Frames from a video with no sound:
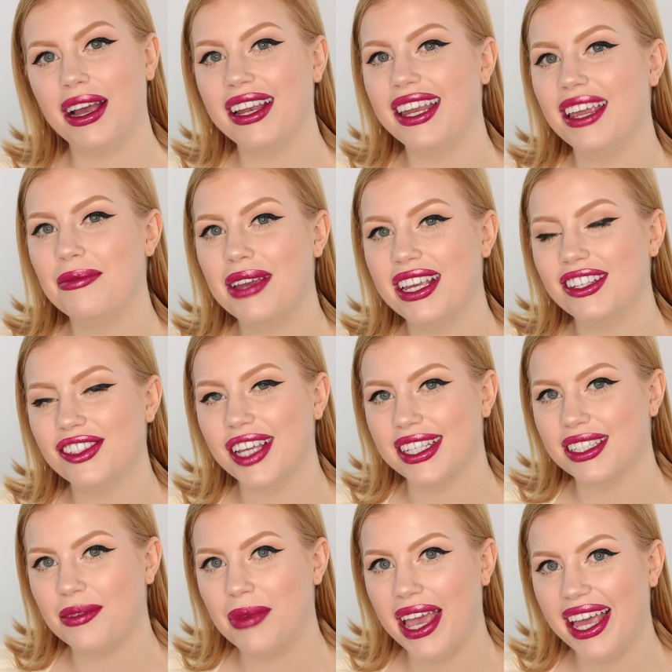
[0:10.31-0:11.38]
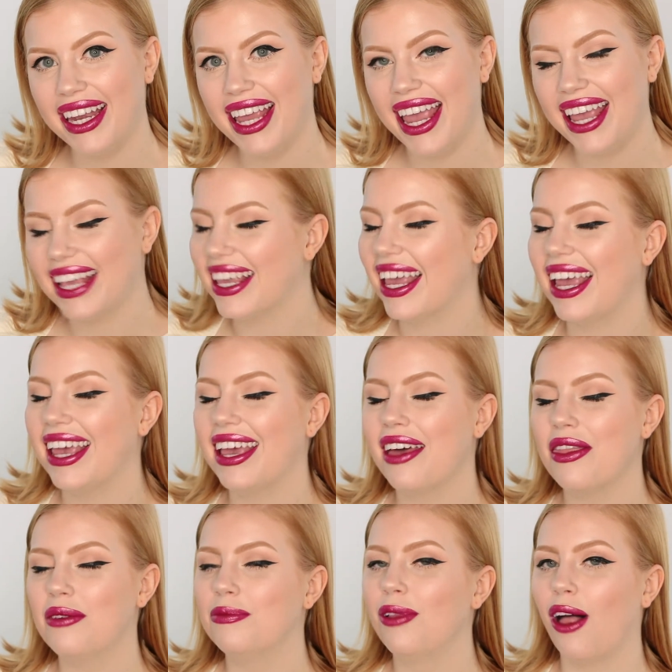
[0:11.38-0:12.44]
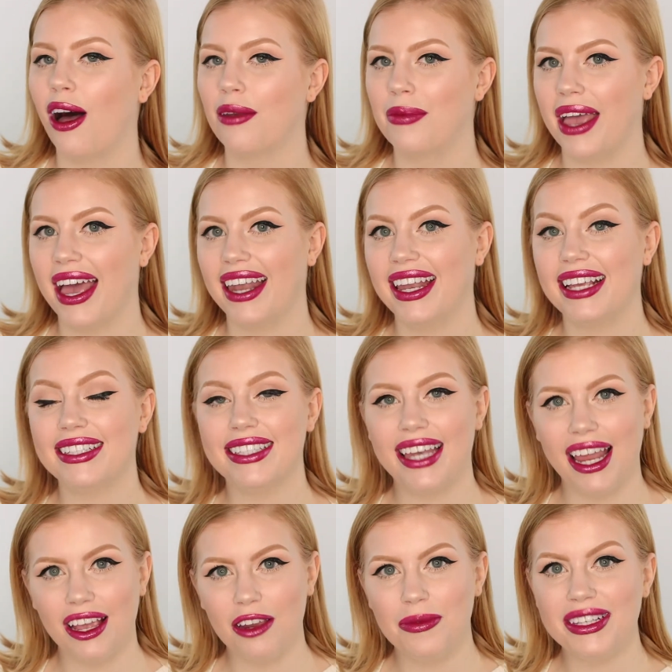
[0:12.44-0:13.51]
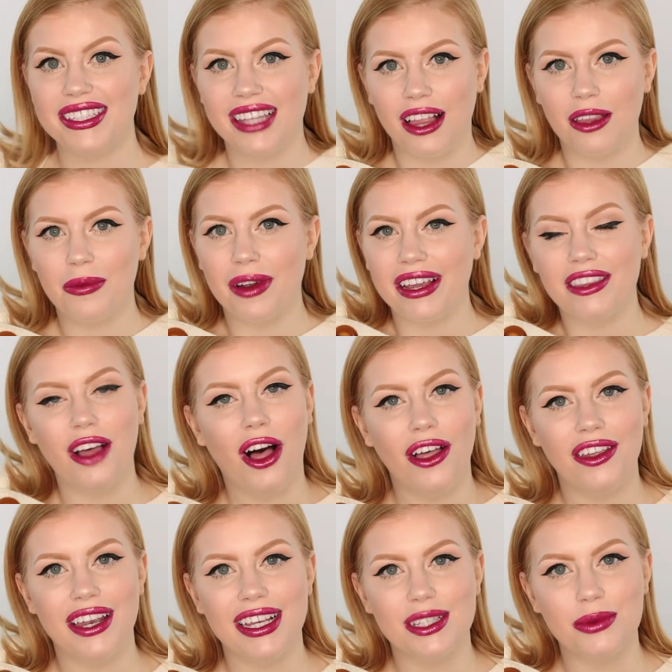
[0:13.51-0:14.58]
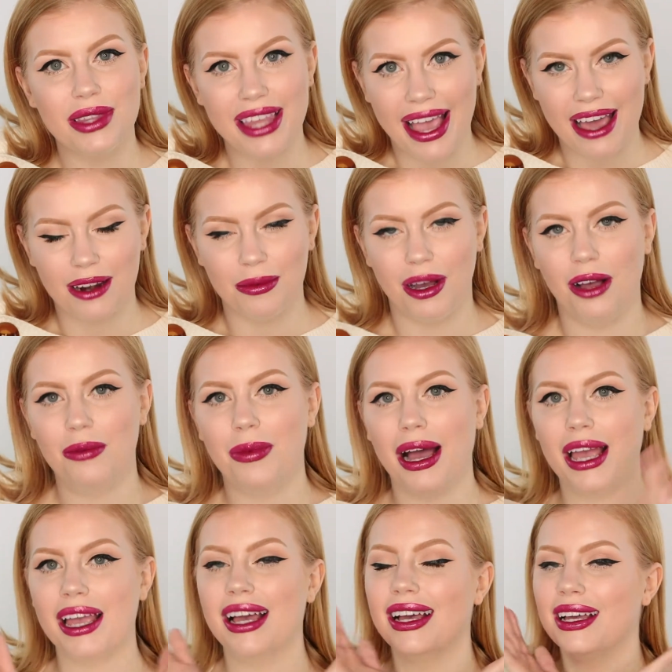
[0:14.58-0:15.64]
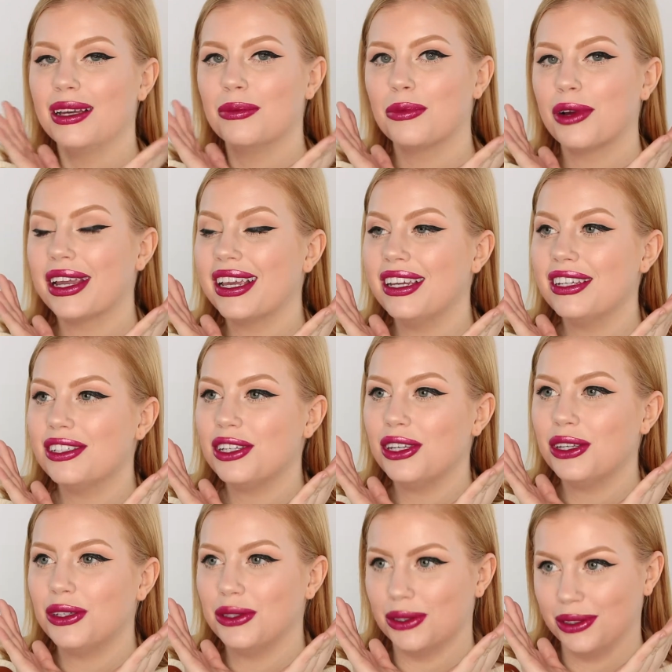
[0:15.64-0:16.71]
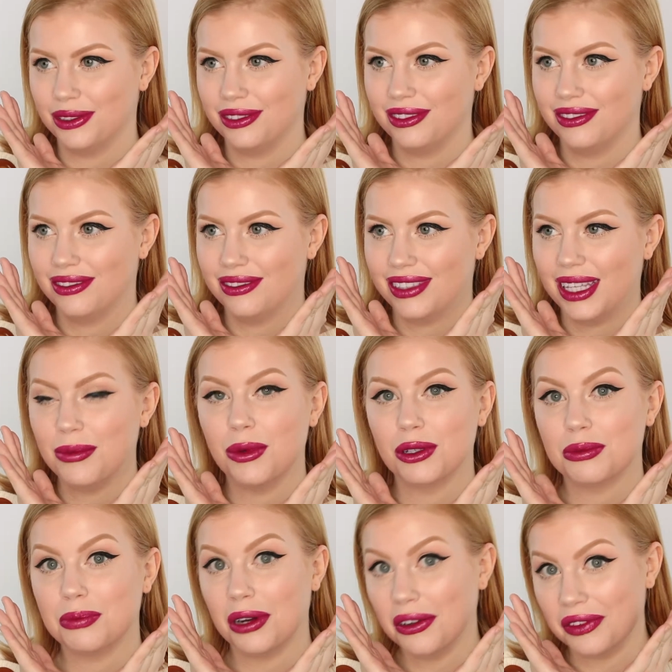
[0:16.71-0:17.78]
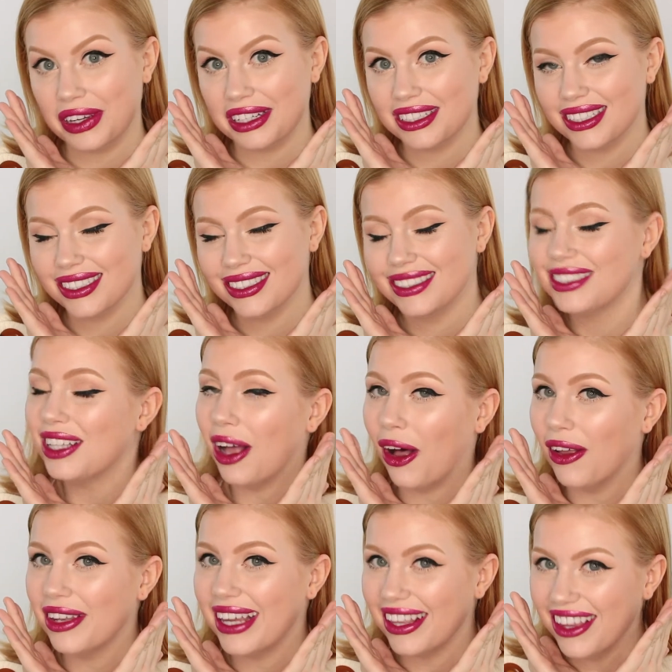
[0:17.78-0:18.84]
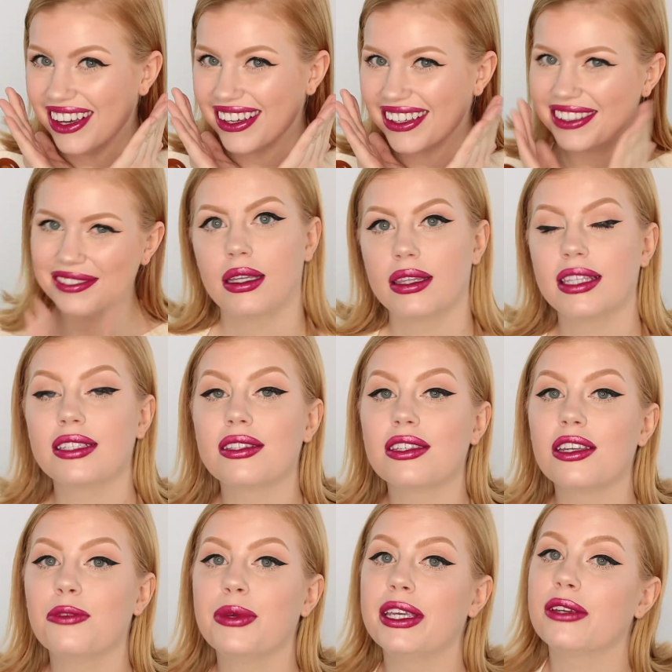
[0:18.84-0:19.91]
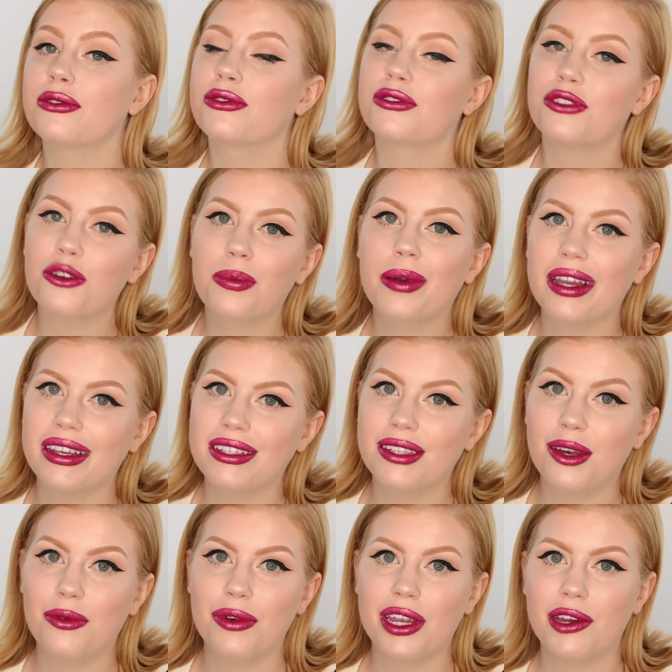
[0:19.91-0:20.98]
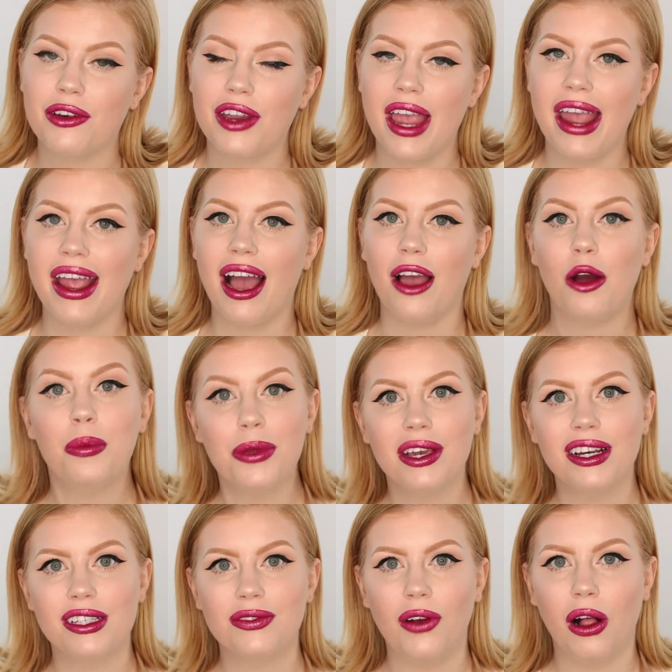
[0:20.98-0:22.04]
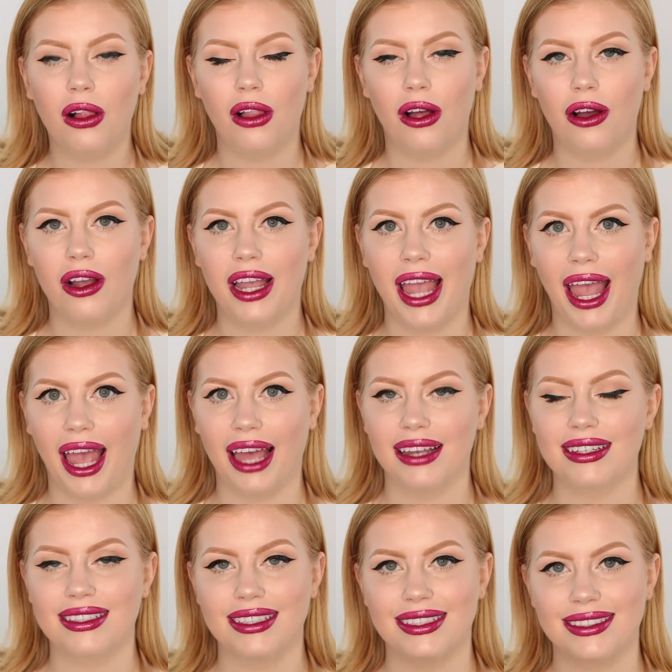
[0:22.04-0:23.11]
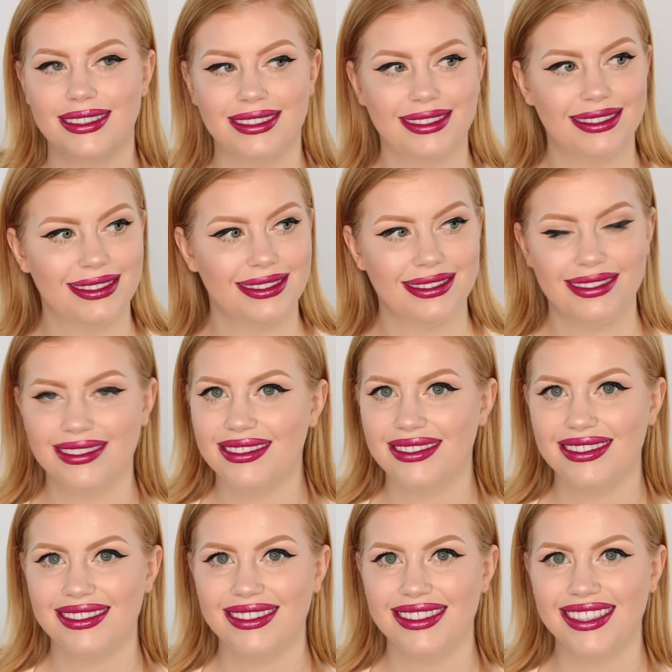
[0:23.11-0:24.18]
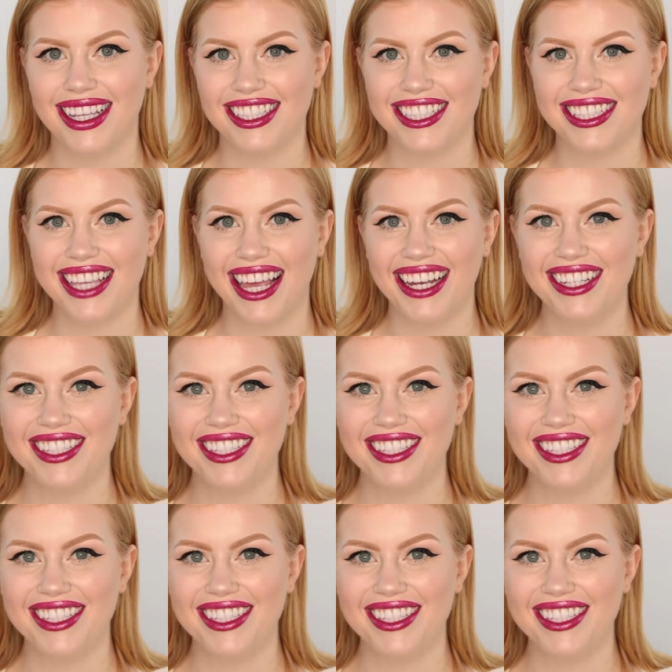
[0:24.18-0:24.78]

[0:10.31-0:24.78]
my name is Jessica Mann, aka the Blonde Mann, and today I'm going to be celebrating the holidays with Annabelle by bringing to you the most perfect holiday look. This is going to be super easy to recreate. I hope you guys follow along, and let's just get